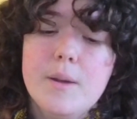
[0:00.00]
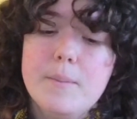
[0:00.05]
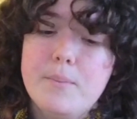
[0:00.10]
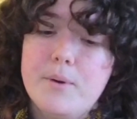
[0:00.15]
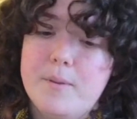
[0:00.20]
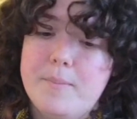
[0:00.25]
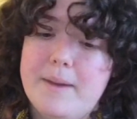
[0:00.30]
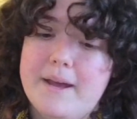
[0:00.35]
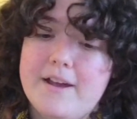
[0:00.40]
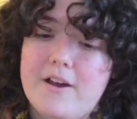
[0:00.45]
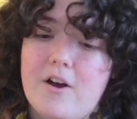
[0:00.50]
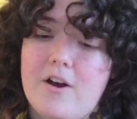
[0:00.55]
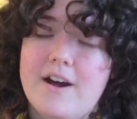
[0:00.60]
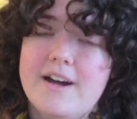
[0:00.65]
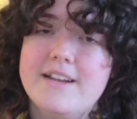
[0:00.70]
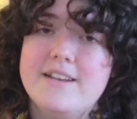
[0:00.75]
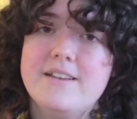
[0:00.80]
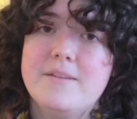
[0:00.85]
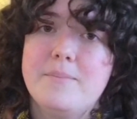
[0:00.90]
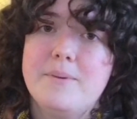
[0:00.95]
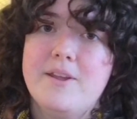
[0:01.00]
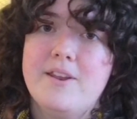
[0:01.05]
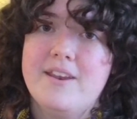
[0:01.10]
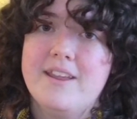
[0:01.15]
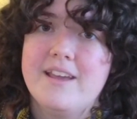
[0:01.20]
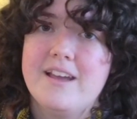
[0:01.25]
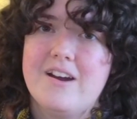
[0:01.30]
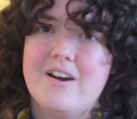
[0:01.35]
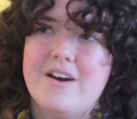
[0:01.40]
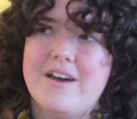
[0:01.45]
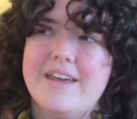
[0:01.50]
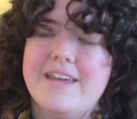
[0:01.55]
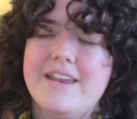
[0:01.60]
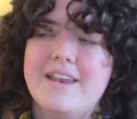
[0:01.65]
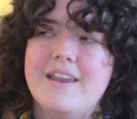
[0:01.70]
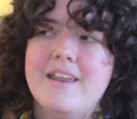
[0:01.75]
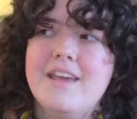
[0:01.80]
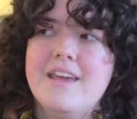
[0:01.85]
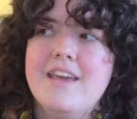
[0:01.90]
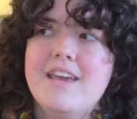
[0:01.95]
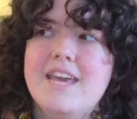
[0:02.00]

put back on depending on